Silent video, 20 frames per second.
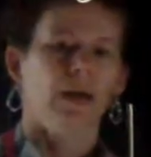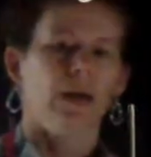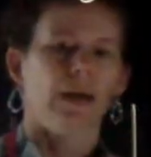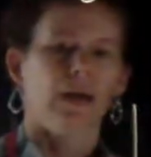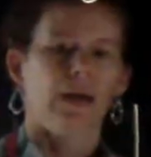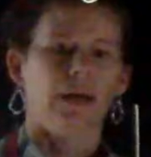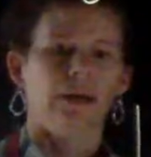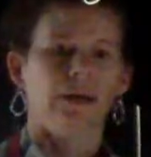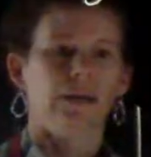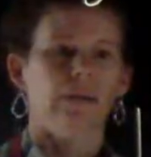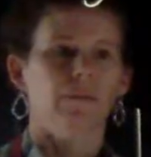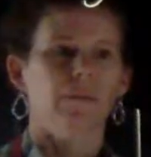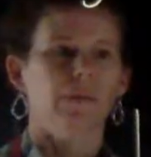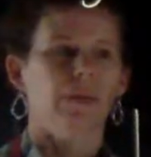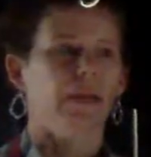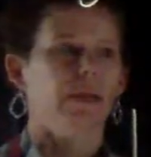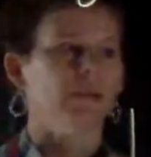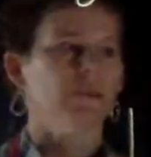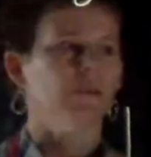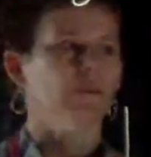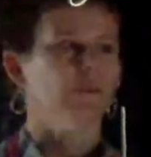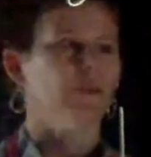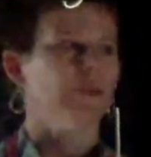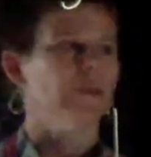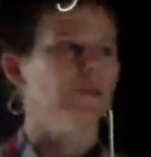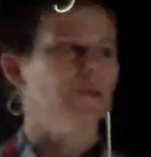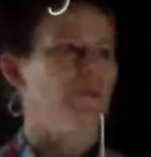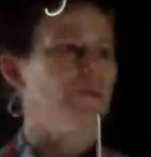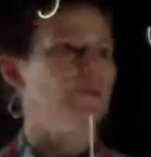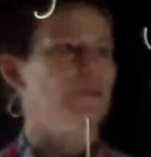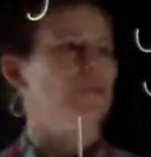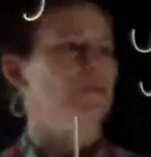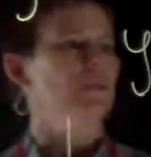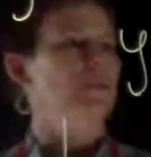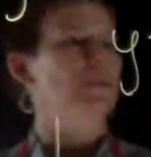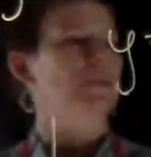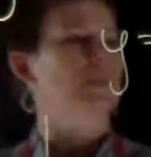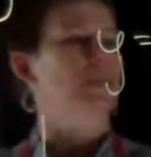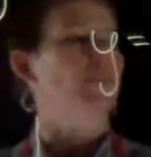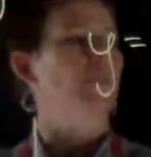I am then going, so this is
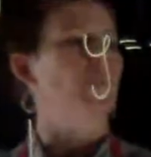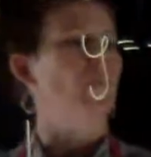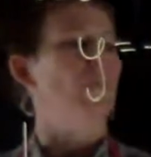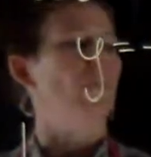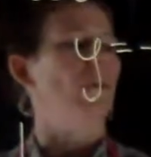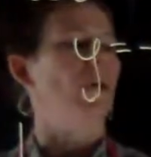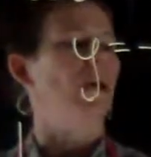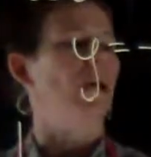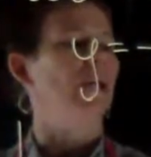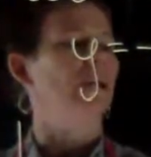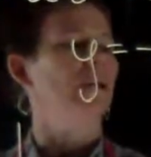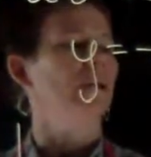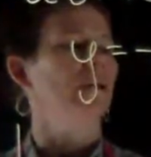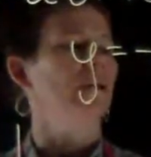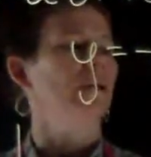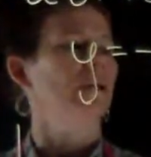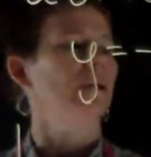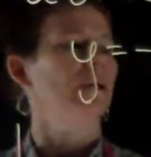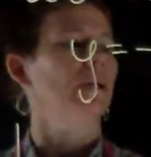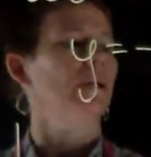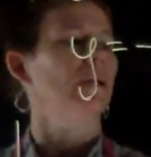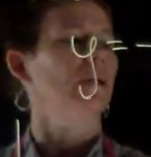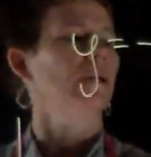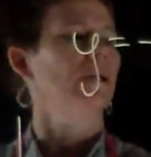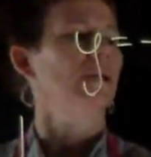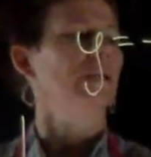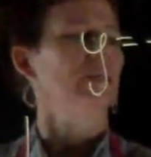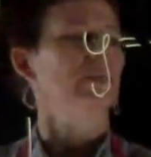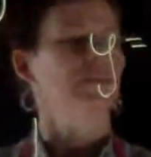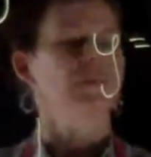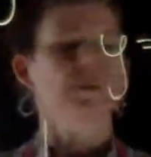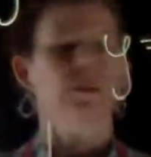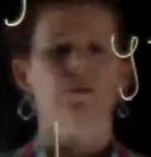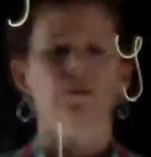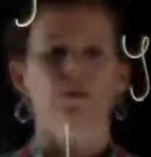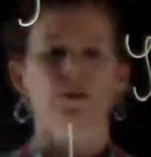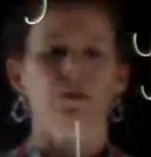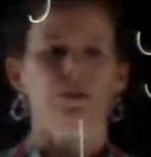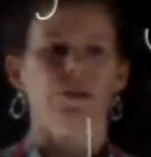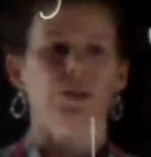step 1, is to do
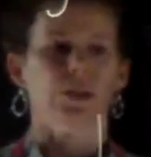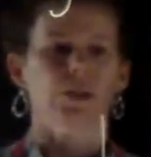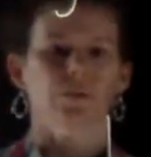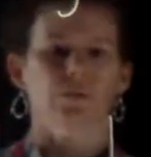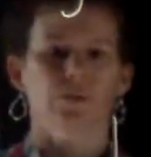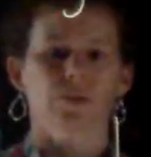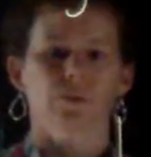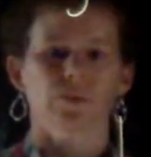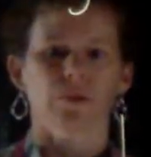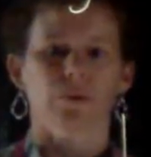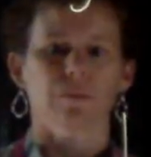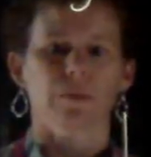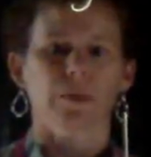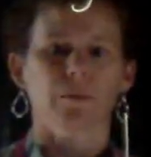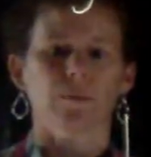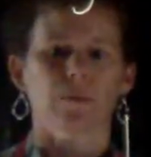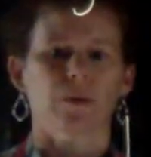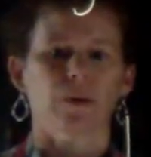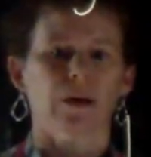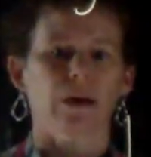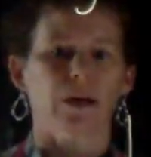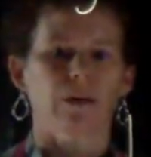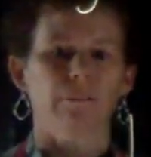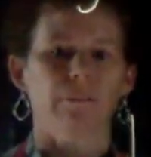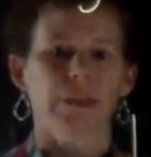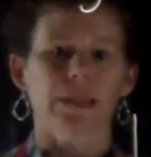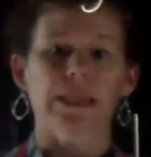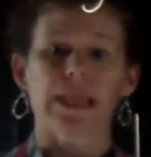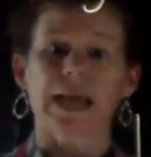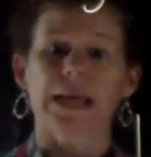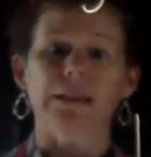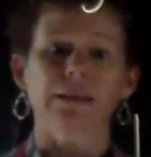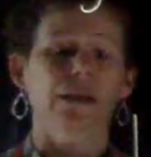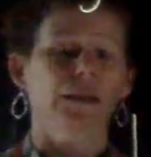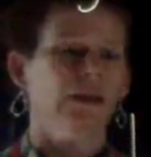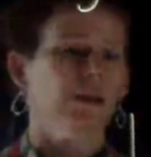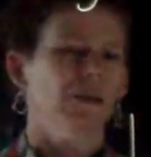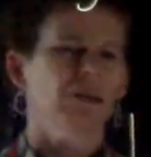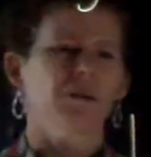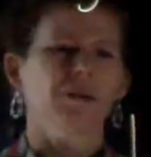your shift of your midline.
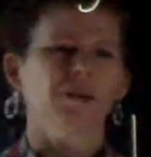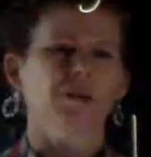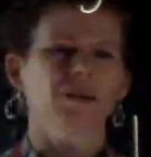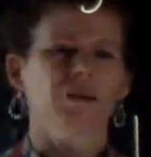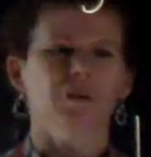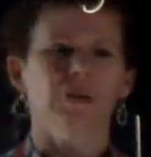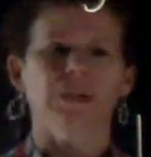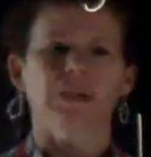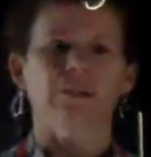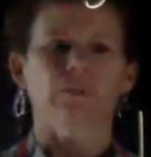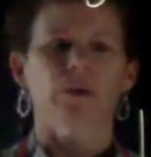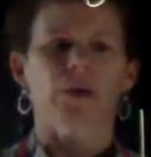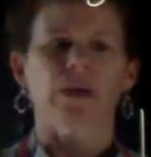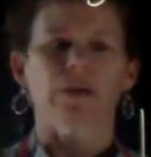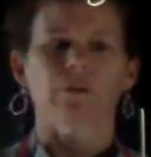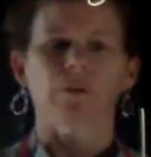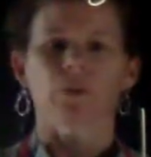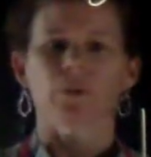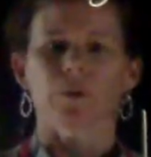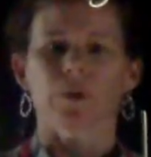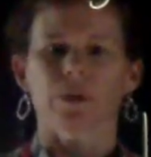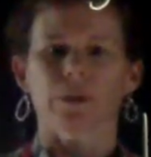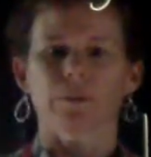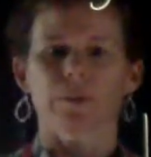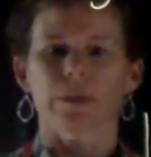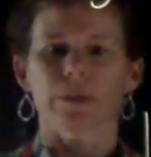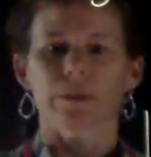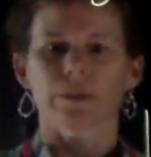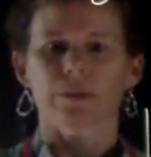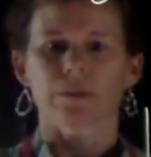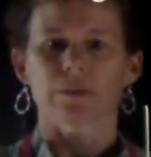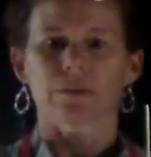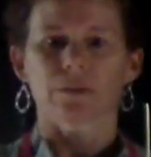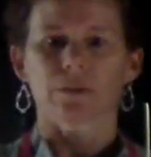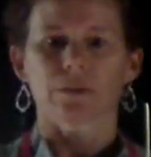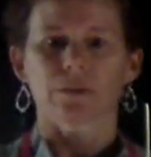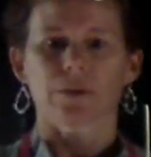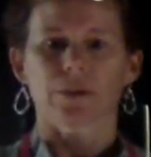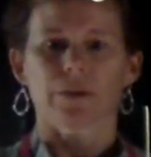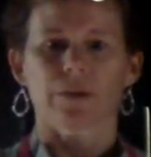You can do it in whatever order, but this is the
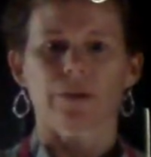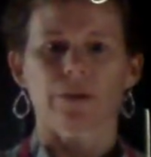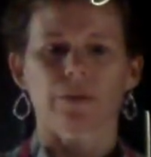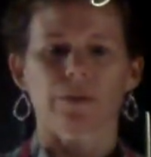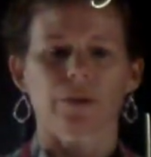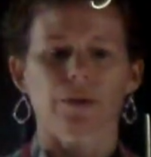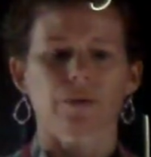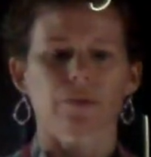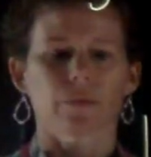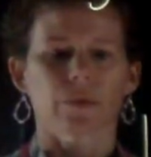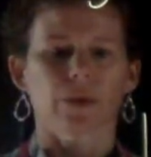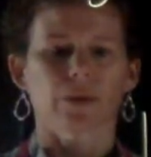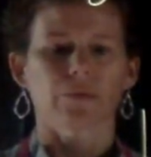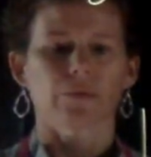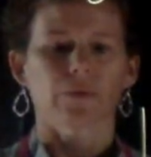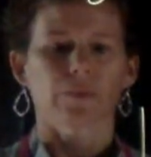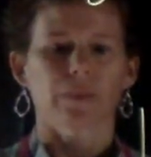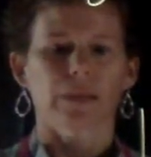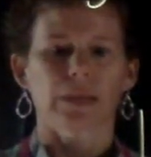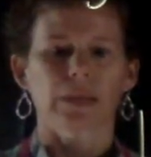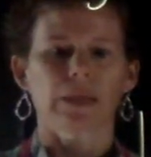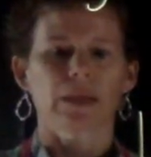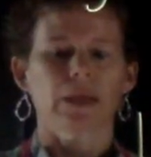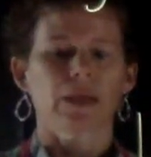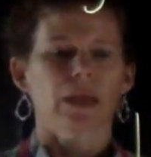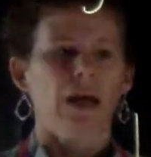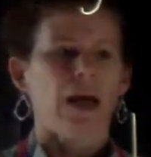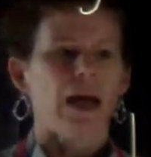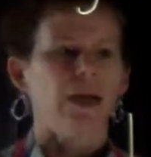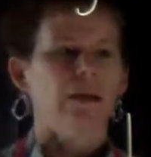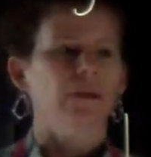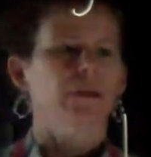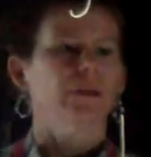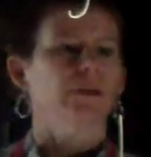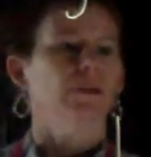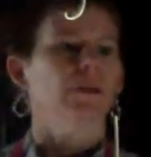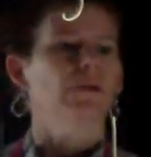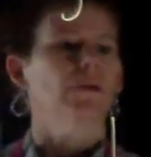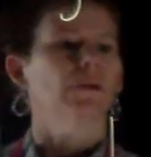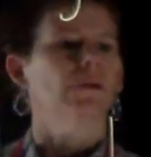order that works well for me. I'm going
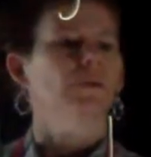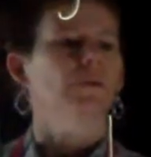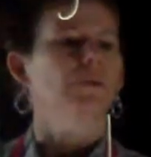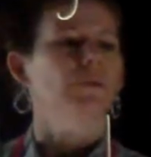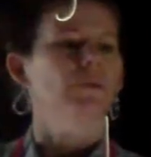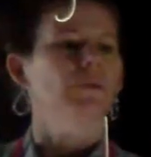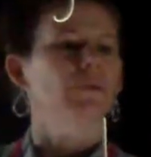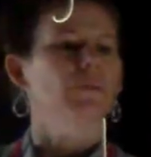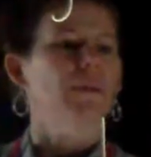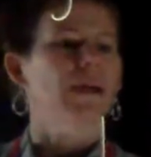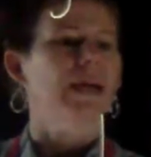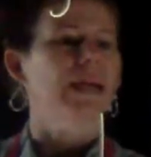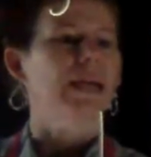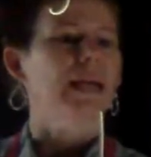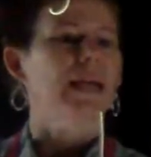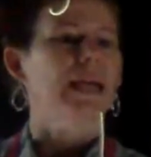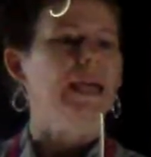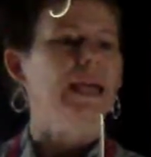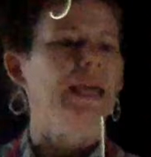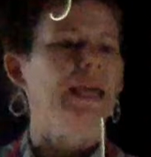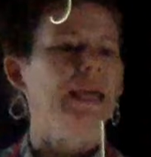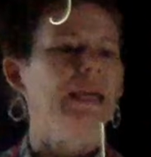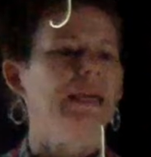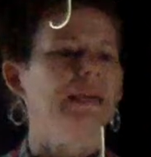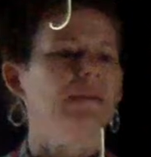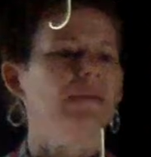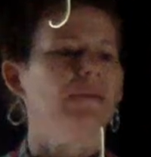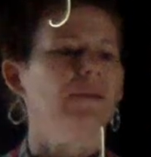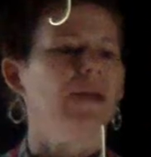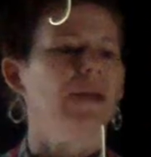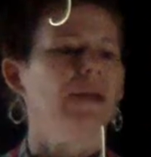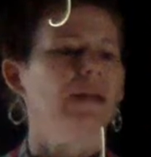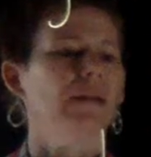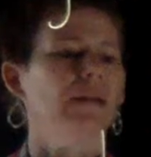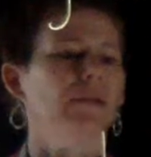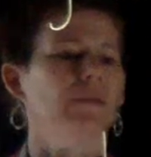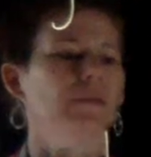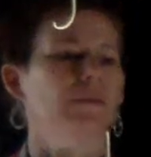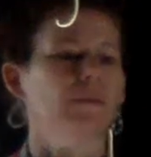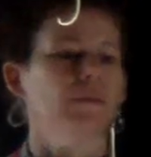to go to my A
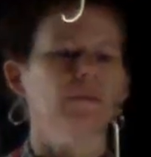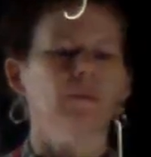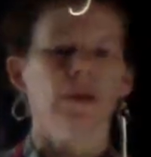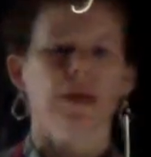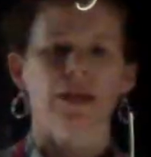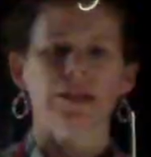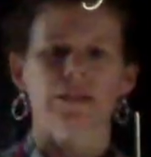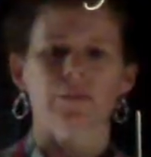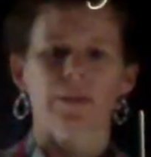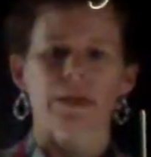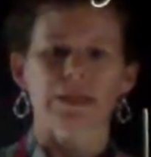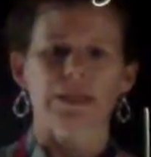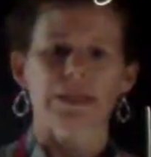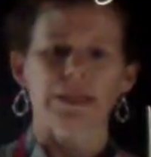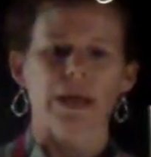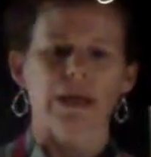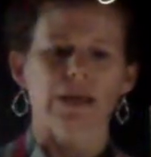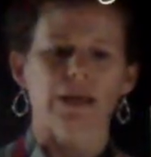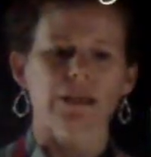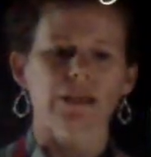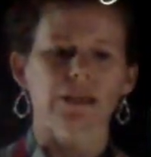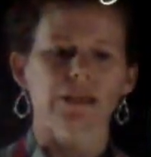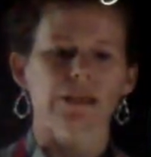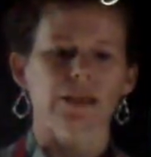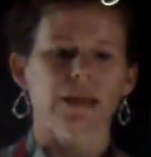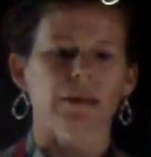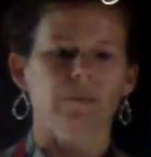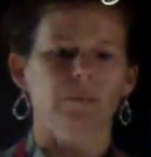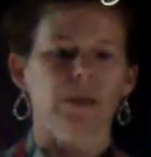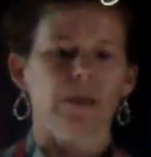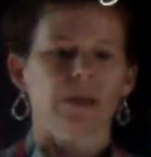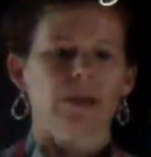value as my second step.